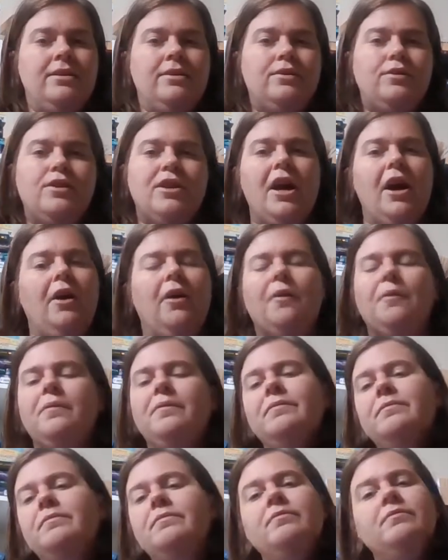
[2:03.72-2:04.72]
So
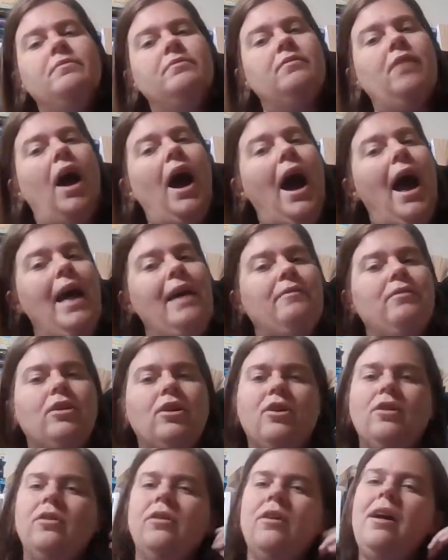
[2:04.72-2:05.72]
I
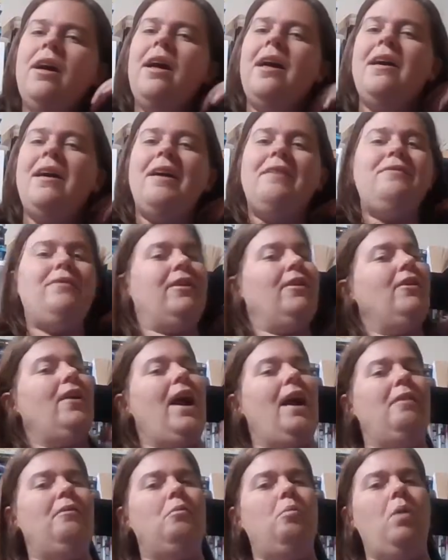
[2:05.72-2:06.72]
will figure
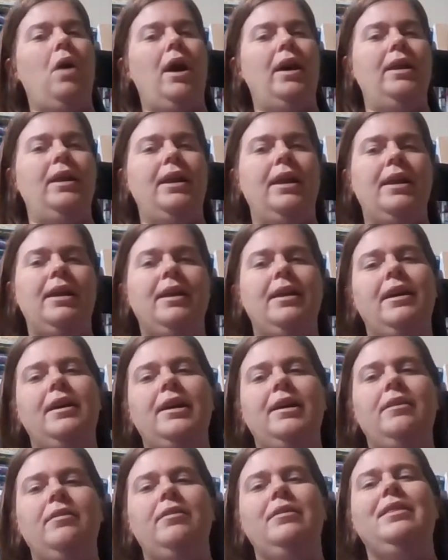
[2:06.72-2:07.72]
out what
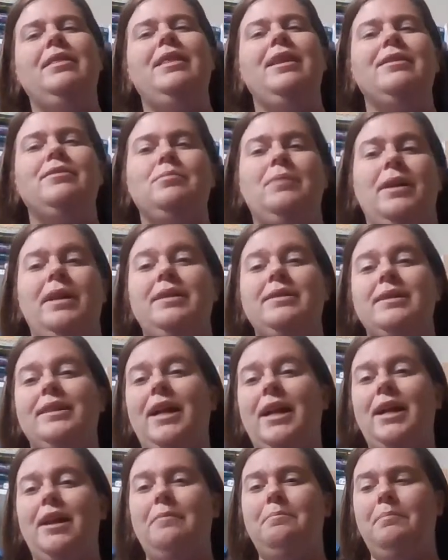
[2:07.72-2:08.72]
this one is
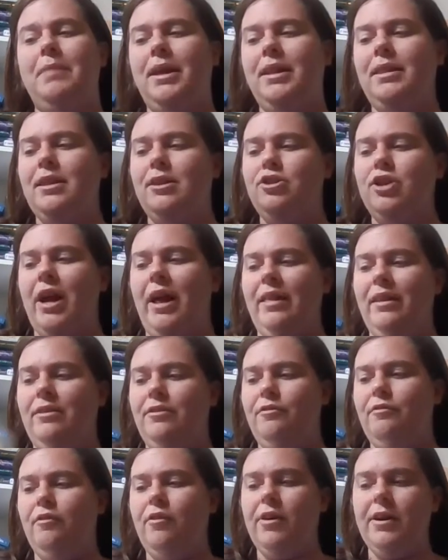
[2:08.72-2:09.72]
going to meet the
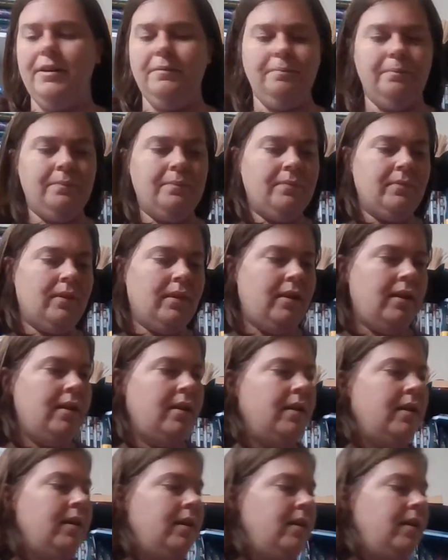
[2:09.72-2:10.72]
challenge for.
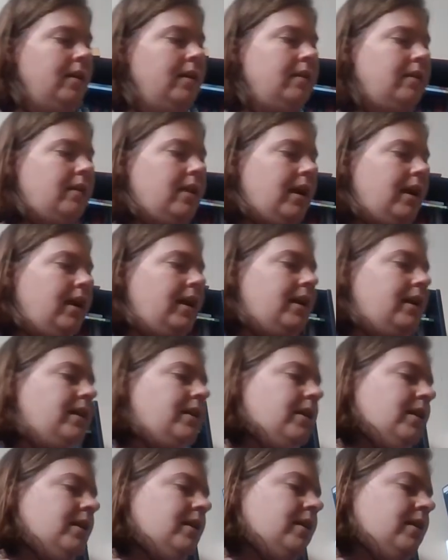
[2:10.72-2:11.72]

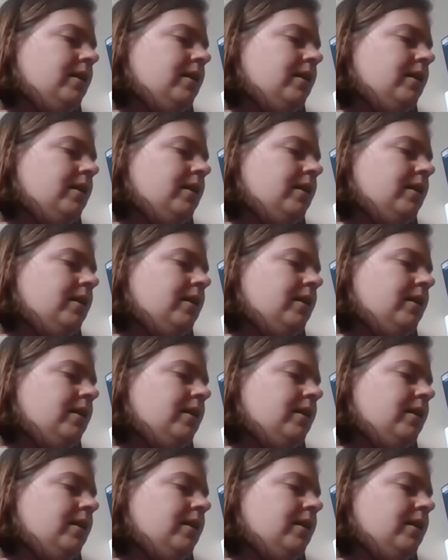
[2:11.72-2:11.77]
Then